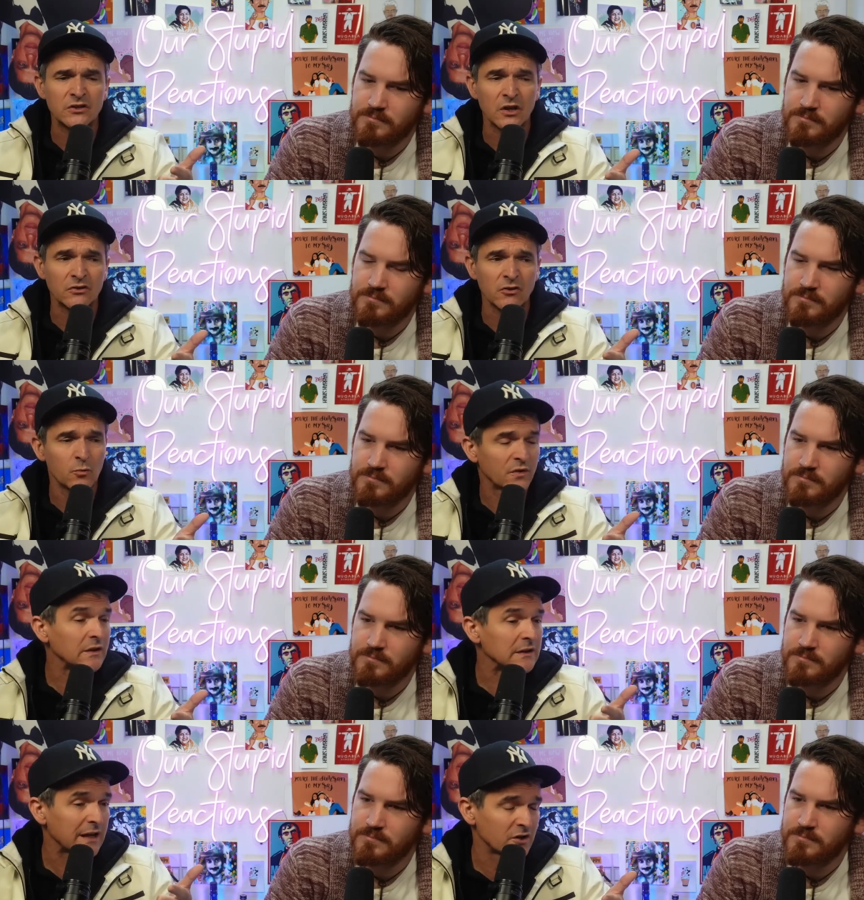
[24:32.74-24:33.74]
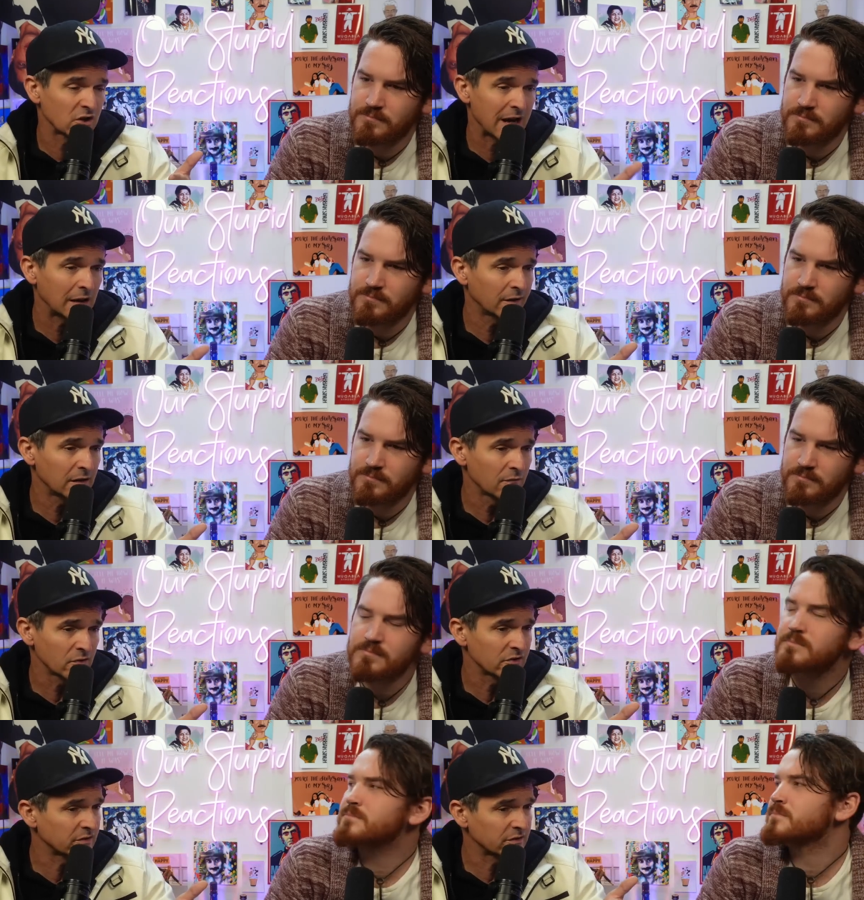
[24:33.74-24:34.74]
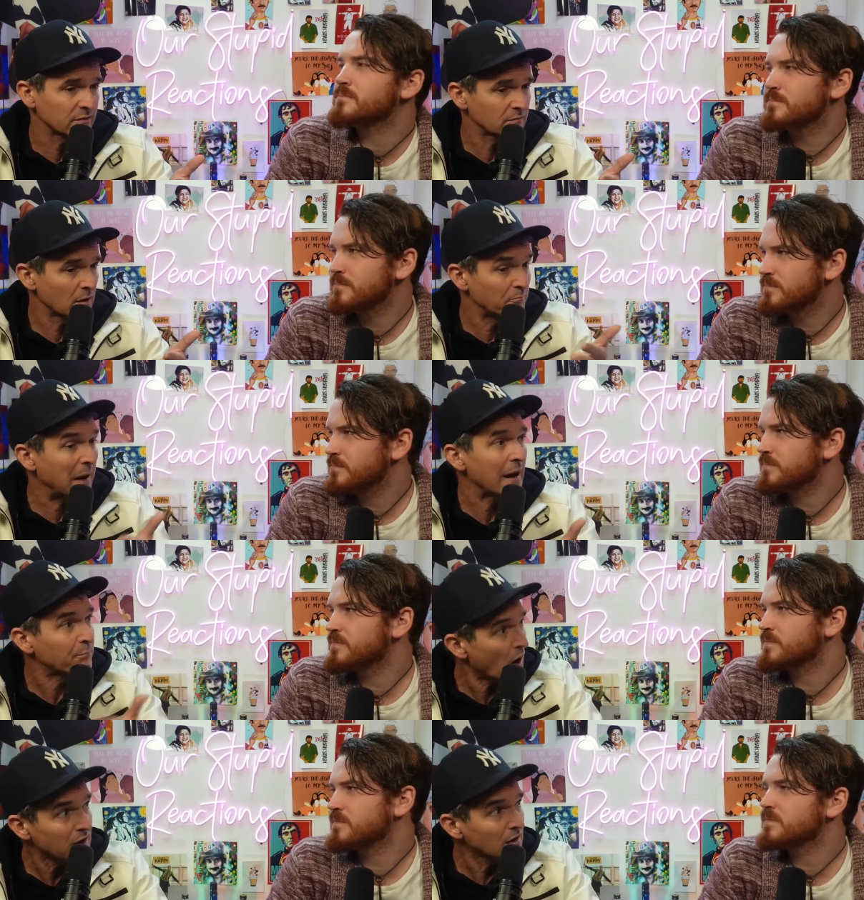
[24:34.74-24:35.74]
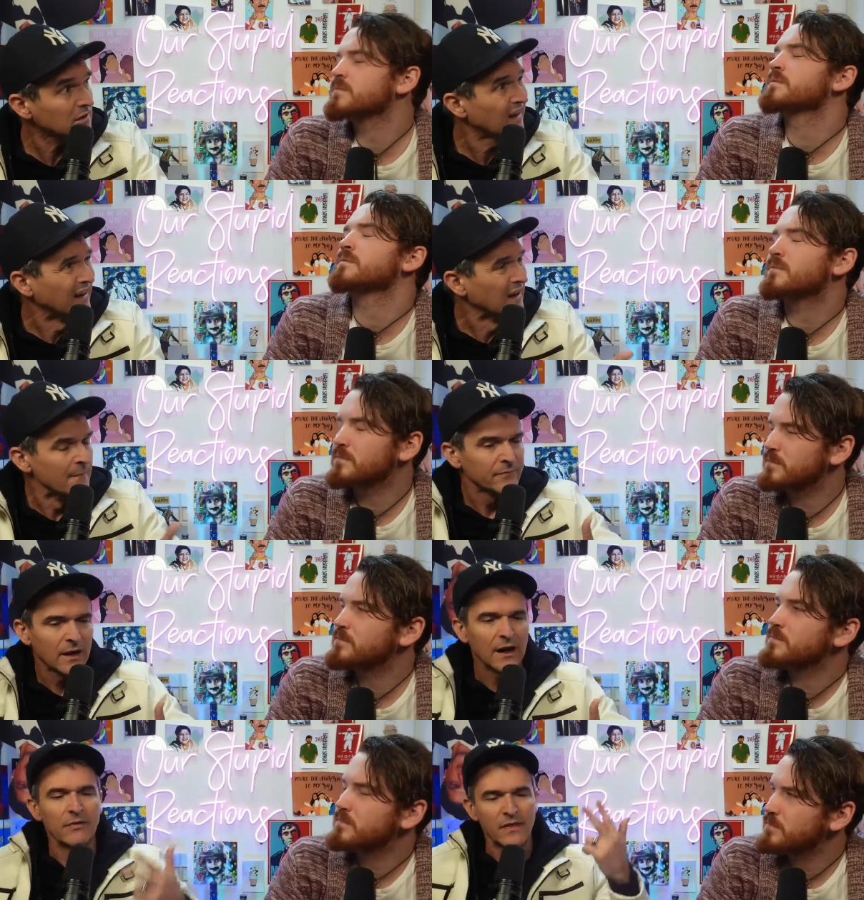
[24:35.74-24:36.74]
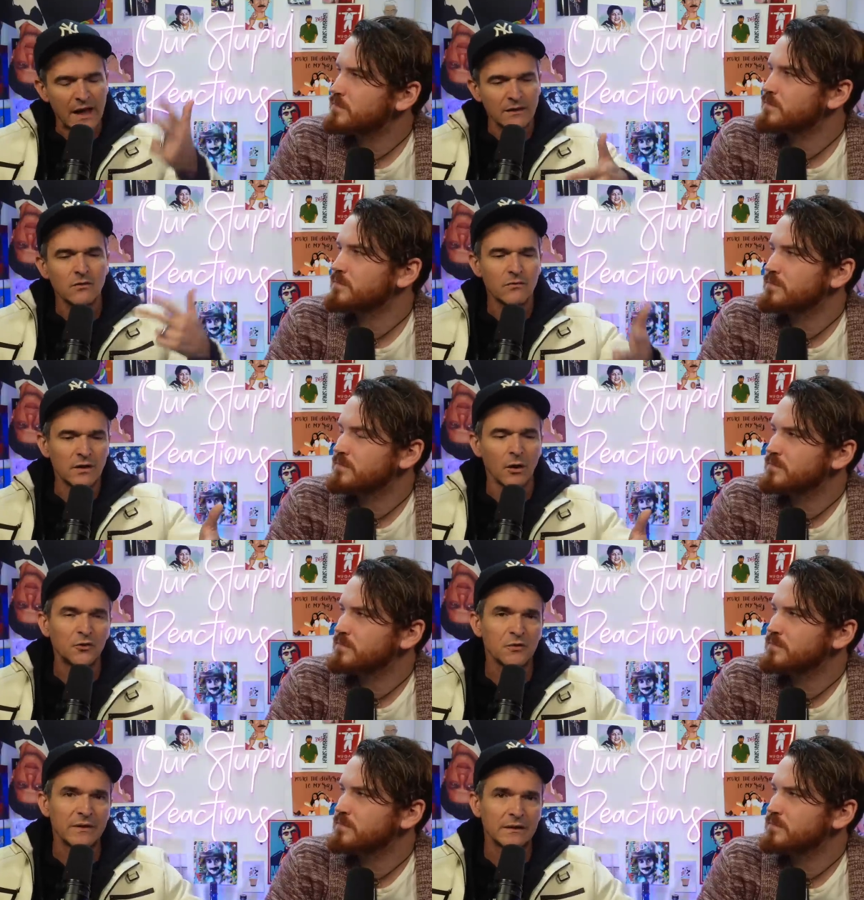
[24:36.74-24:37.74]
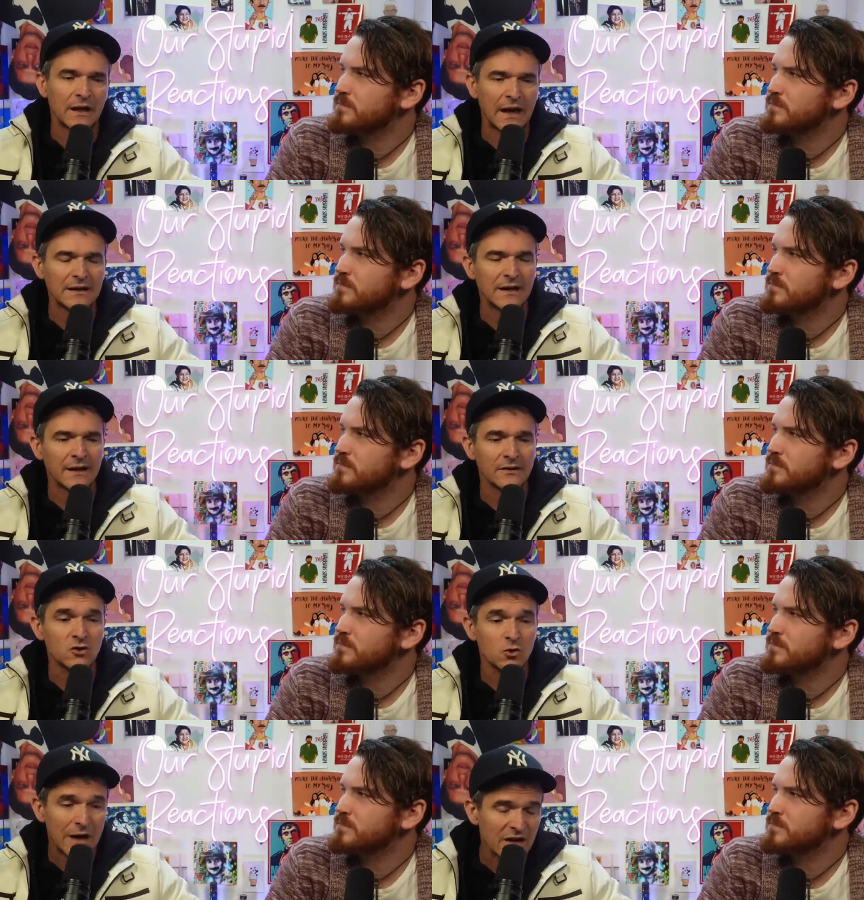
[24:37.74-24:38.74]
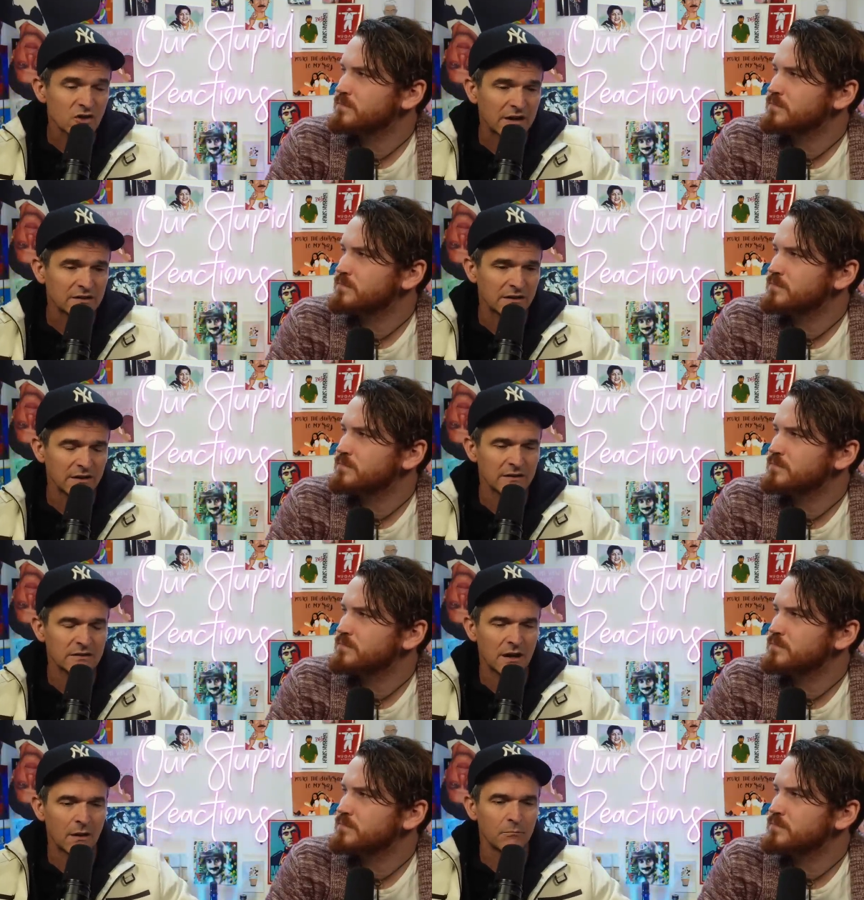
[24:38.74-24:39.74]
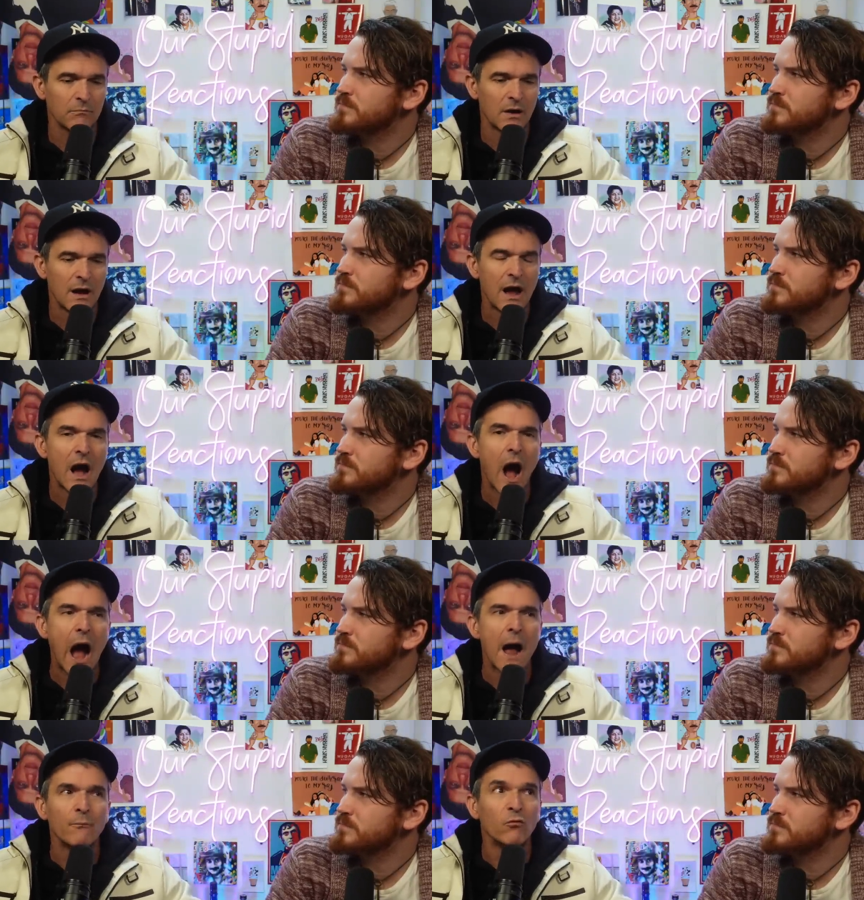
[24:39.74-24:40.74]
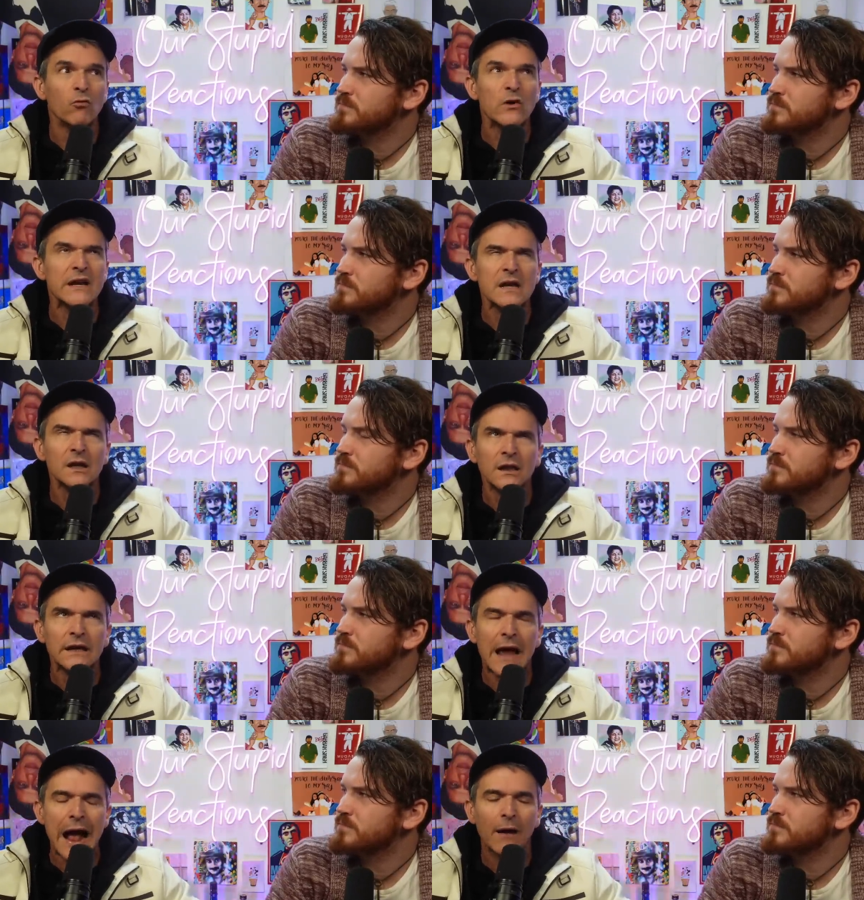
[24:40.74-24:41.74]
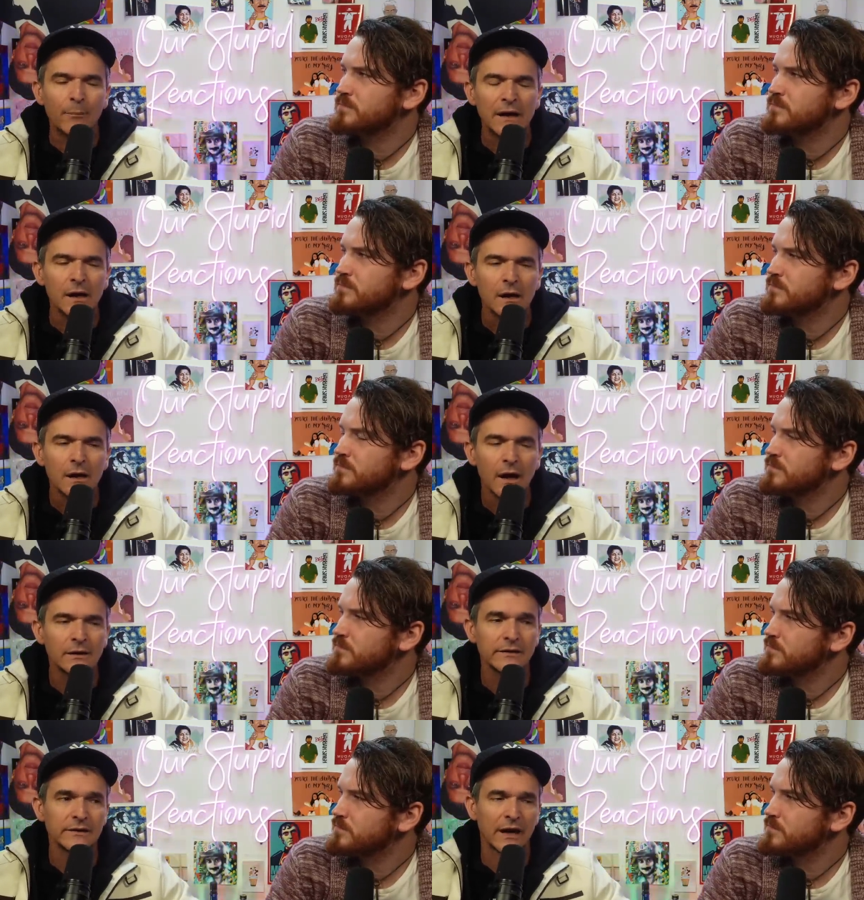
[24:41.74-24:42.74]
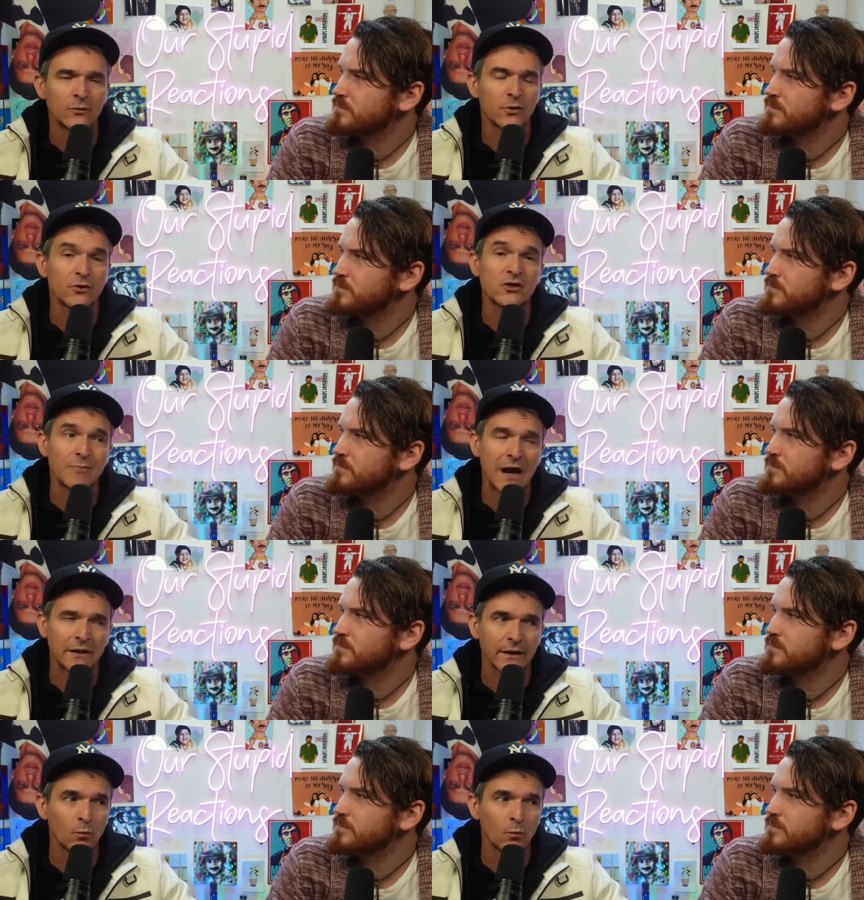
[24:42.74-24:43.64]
Speaker 1: it does so with an intentionality versus as a byproduct. And then the ultimate ending, as tragic as it is, I'm really happy it didn't end with her smiling